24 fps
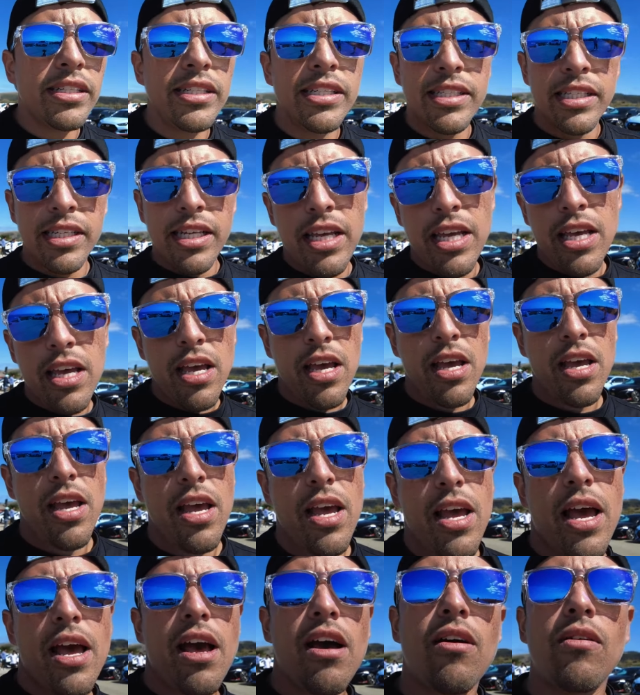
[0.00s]
see
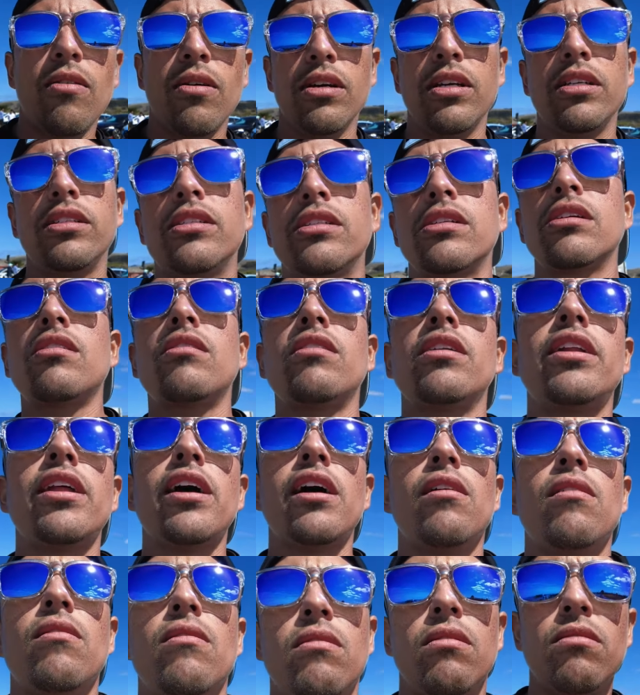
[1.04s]
how it's turning
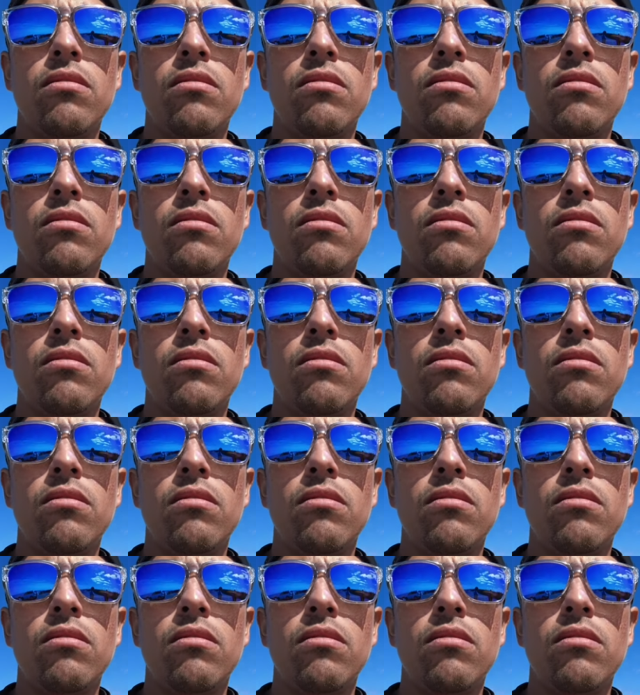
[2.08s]
out.